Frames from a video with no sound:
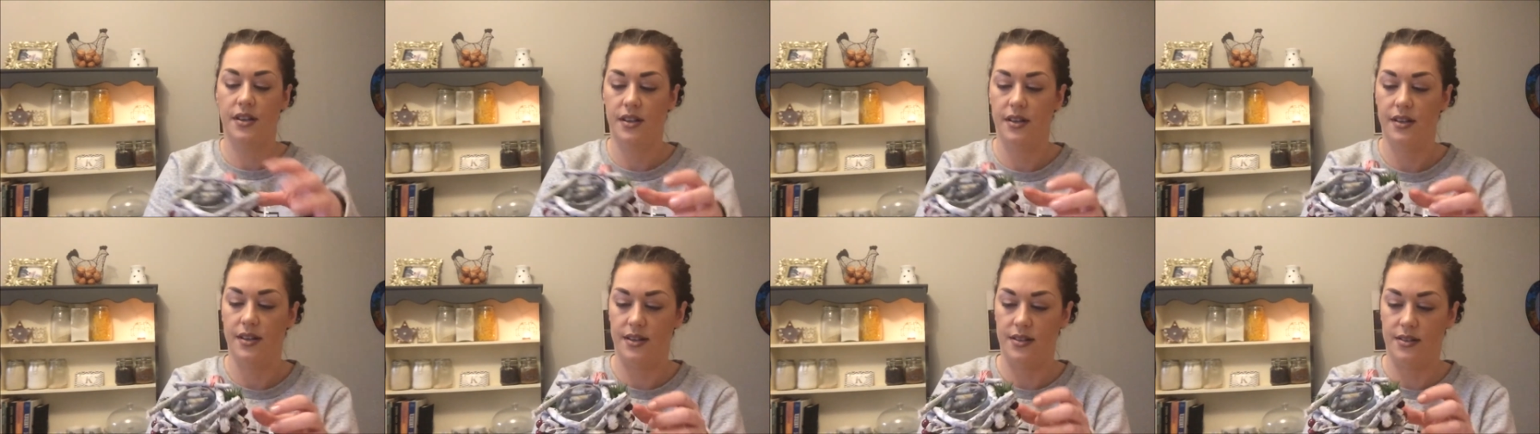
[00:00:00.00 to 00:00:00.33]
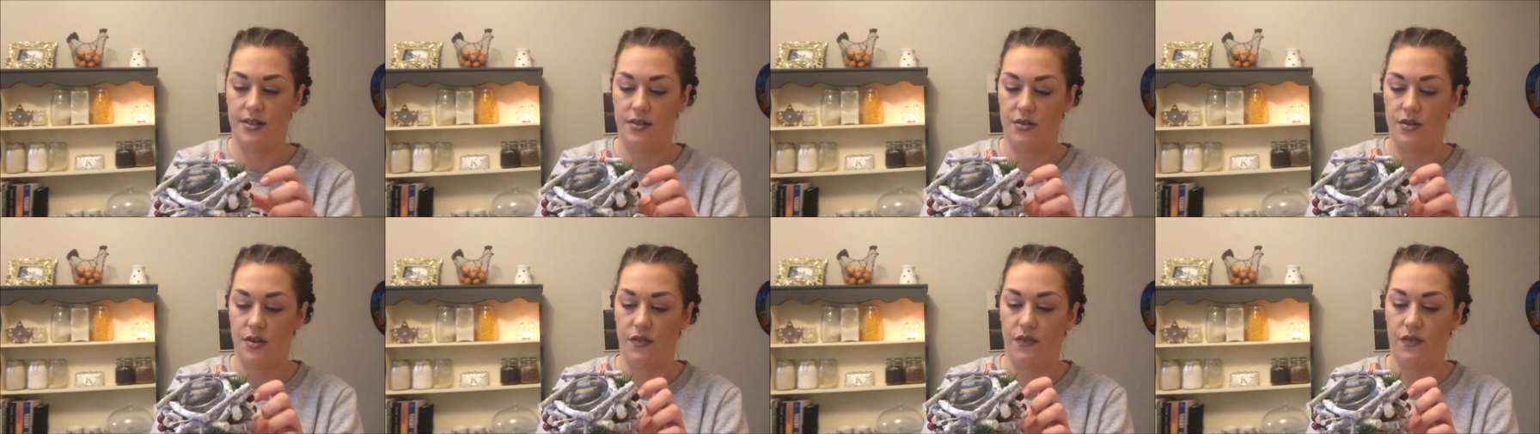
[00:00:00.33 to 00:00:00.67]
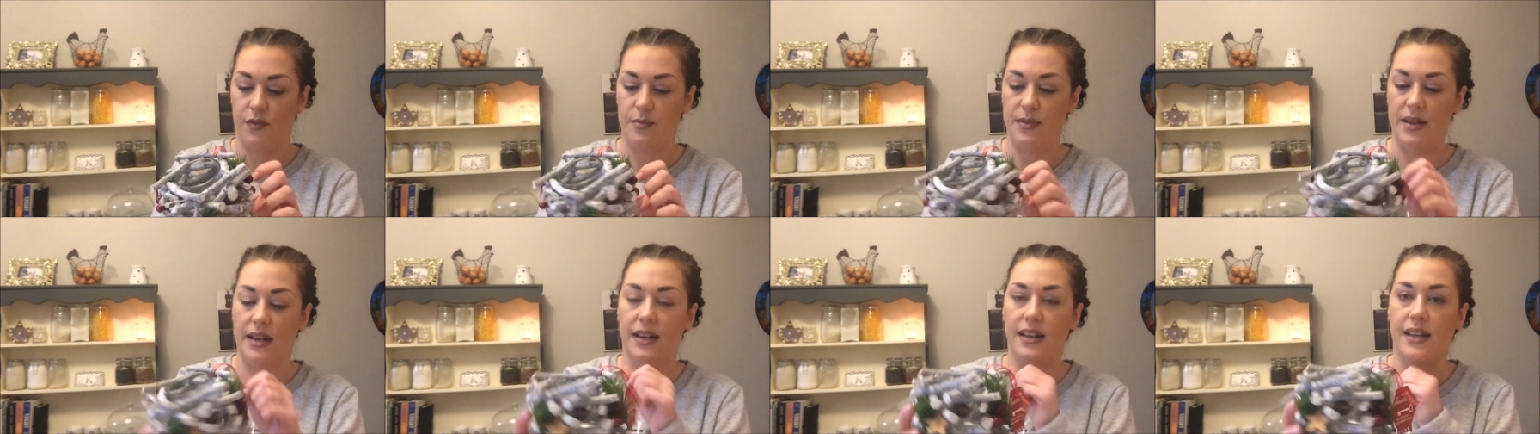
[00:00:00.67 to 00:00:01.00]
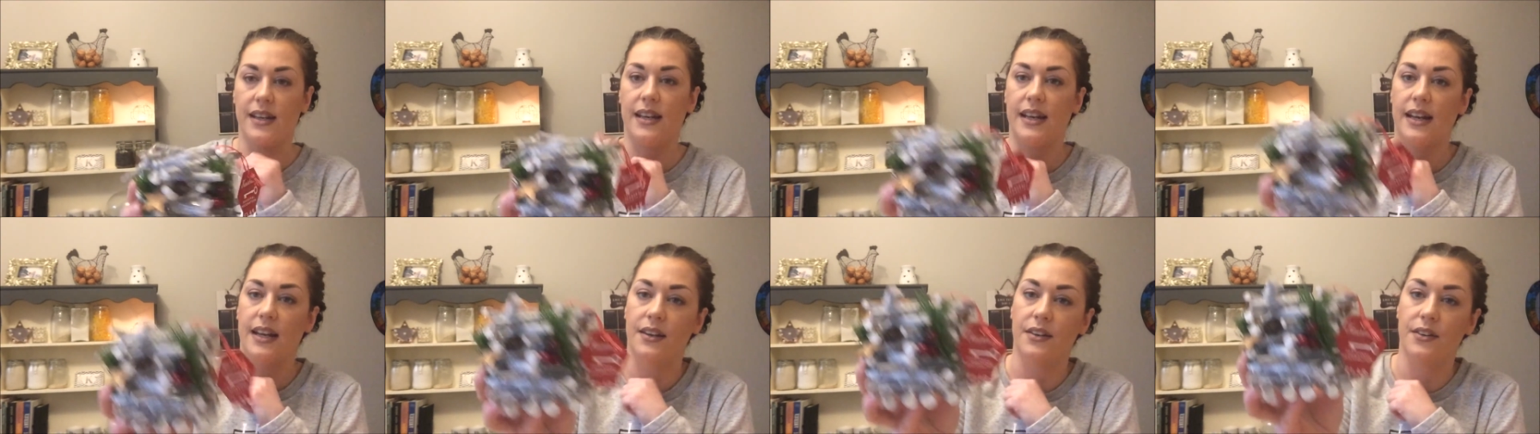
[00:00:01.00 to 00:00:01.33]
this is not from
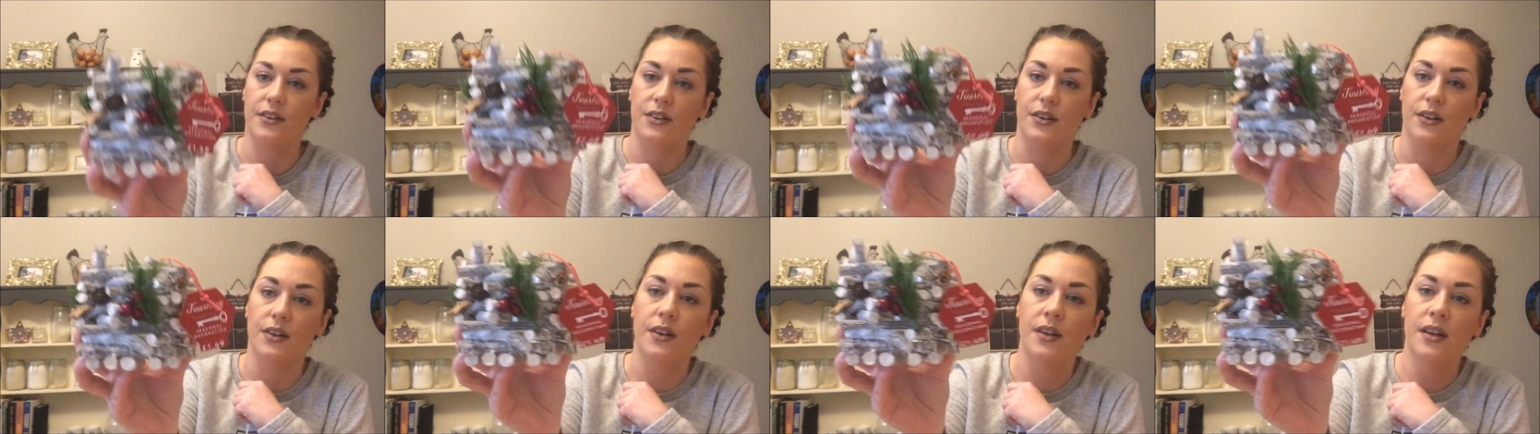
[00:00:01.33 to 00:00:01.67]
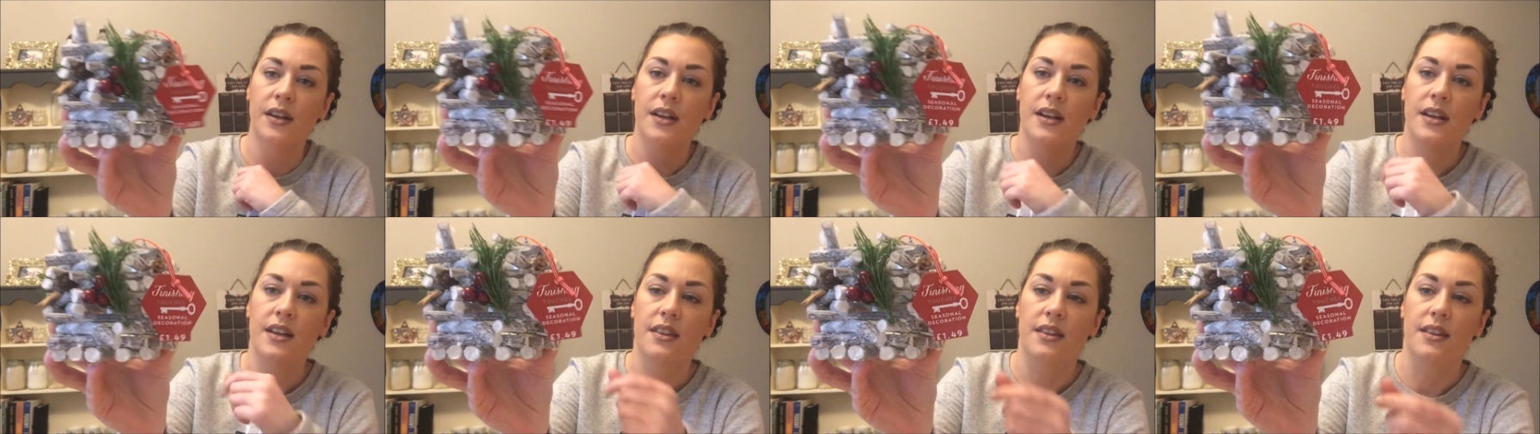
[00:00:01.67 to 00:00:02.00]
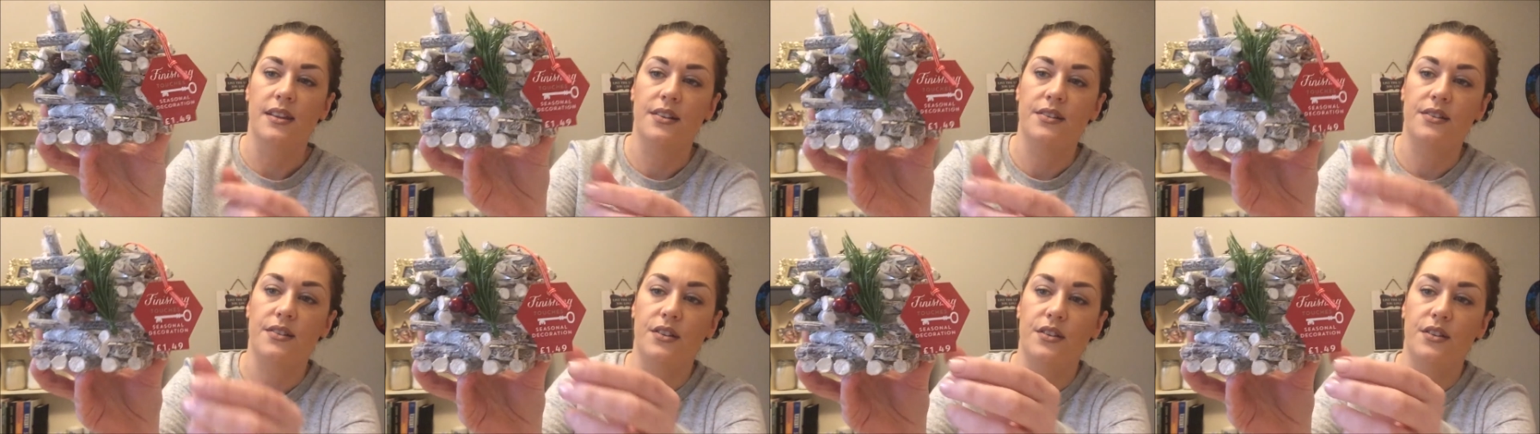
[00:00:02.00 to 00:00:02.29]
Yankee Candle, this